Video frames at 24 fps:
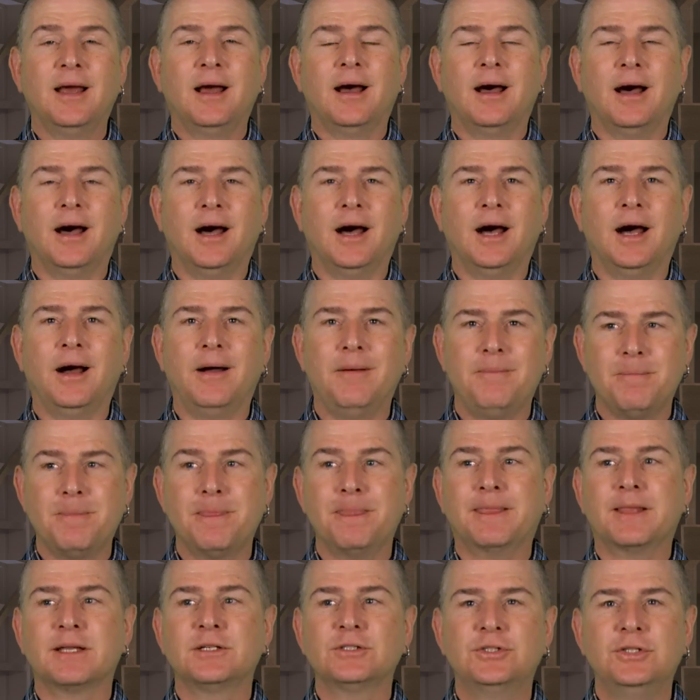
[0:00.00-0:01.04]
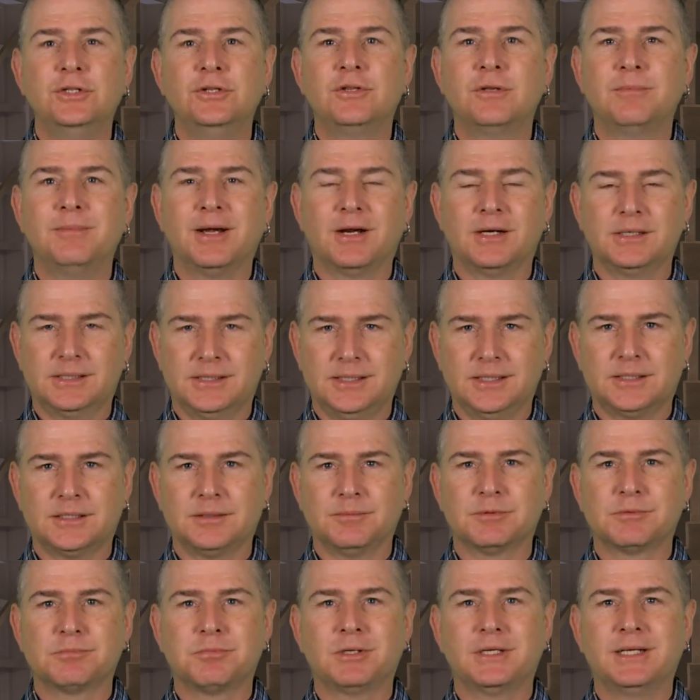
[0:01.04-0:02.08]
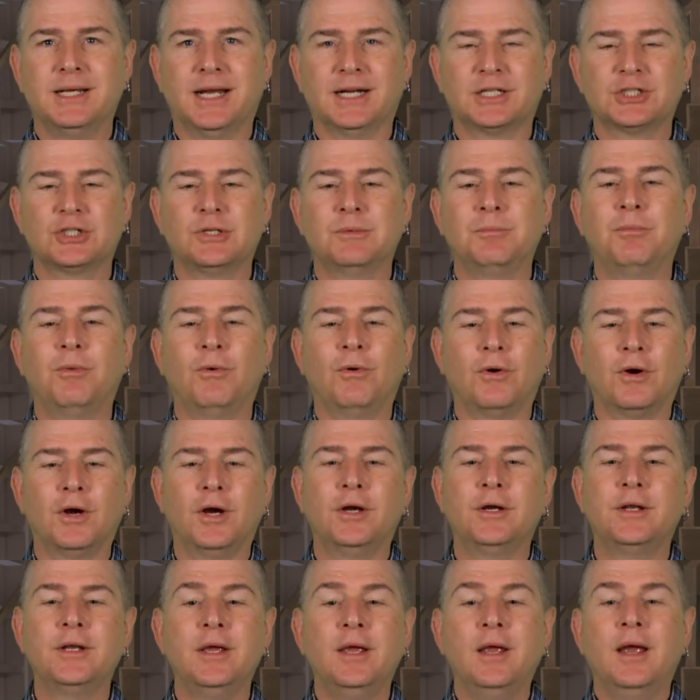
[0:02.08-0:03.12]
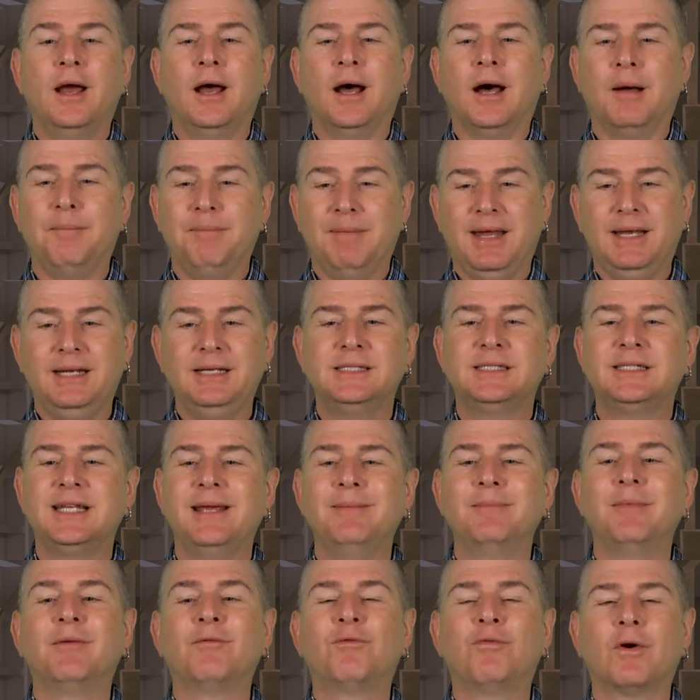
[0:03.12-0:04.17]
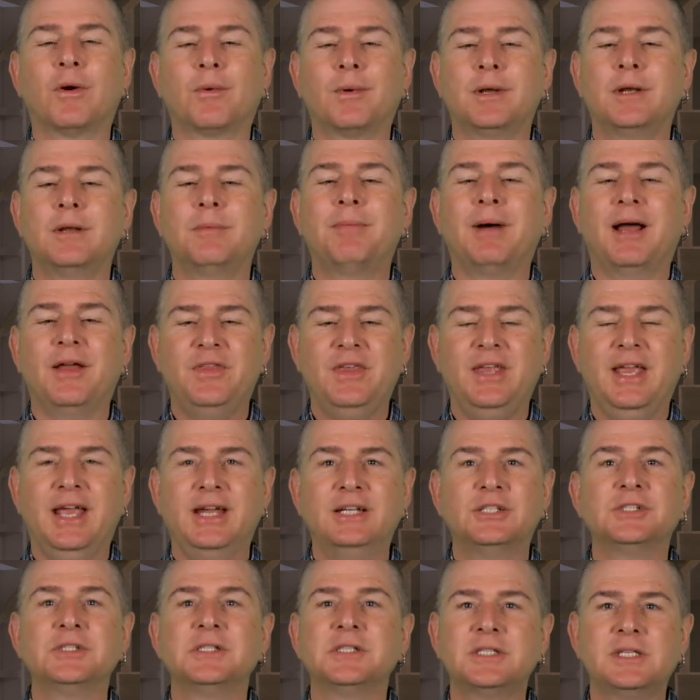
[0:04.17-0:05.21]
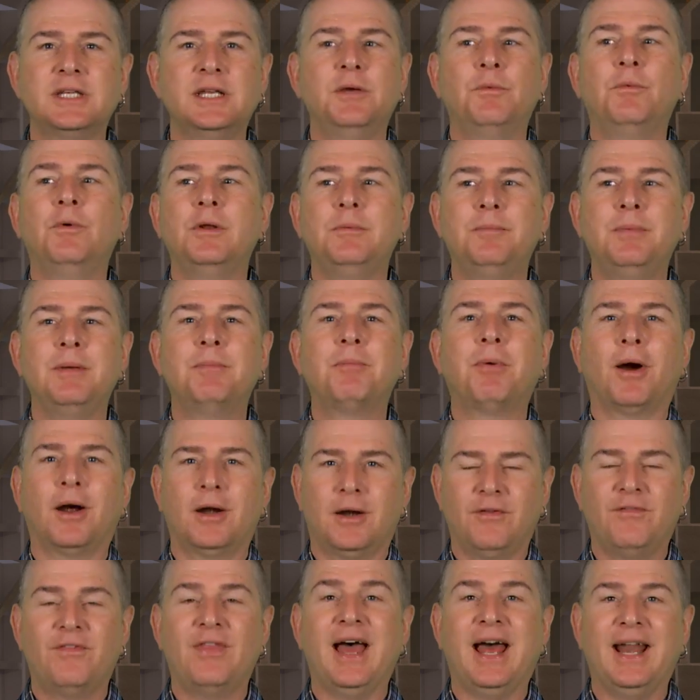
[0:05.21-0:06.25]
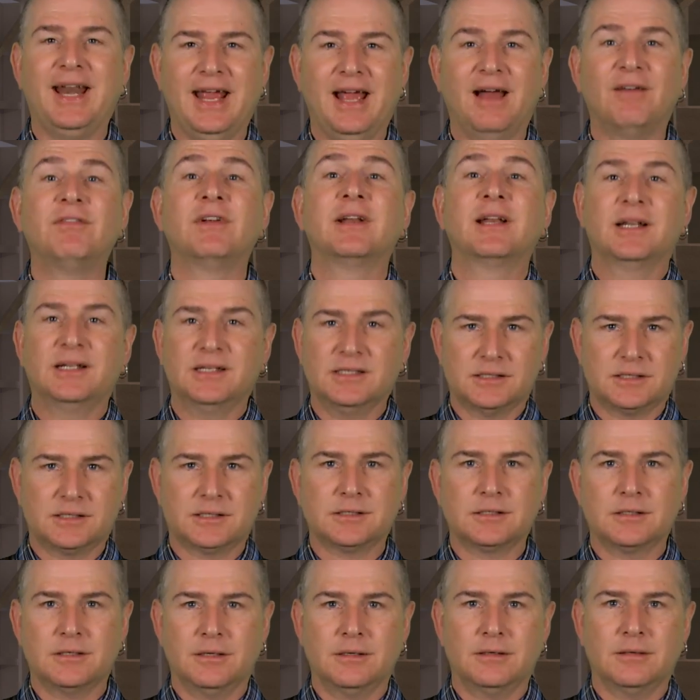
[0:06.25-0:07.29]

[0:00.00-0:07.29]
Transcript: Um, to the Merit Systems Protection Board. Um, any statement forwarded by the agency would be part of that evidence.